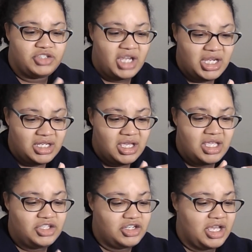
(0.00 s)
China,
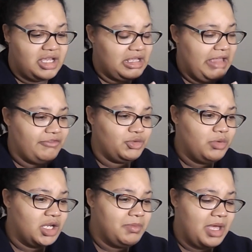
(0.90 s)
and you're not have to
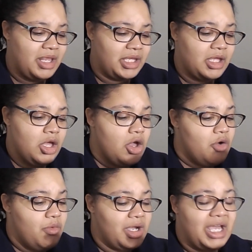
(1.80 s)
worry about, like,
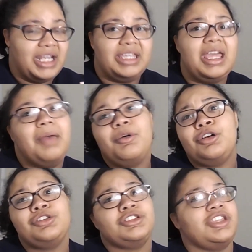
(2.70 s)
what kind of
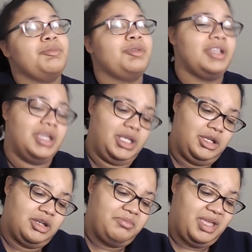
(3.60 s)
chemicals are they putting in
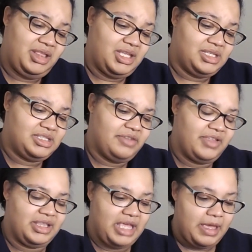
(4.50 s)
here to make this, stuff
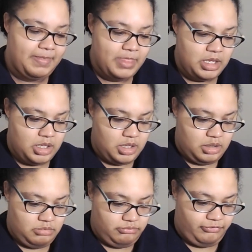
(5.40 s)
like that.
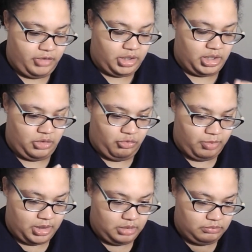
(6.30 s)
So can I
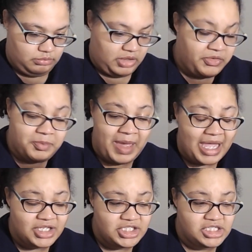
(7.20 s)
open it? And their
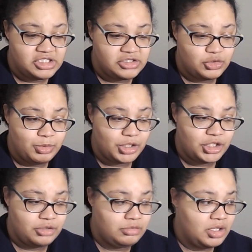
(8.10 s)
packaging is super
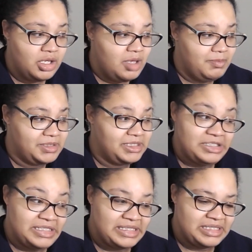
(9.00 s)
cute because it's
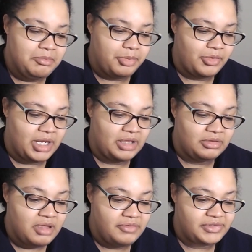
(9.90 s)
just simple, and I
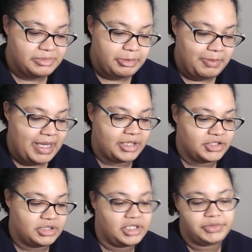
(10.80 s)
love simple
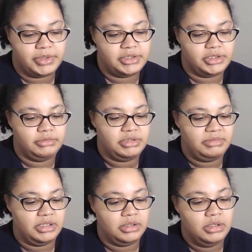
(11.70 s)
packaging. That's why it's cute to
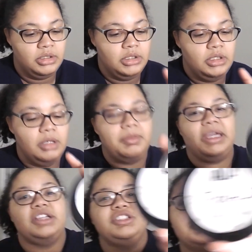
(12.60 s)
me. But
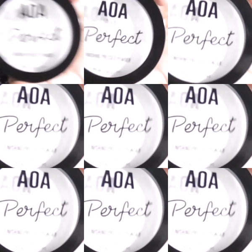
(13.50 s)
yeah, so this is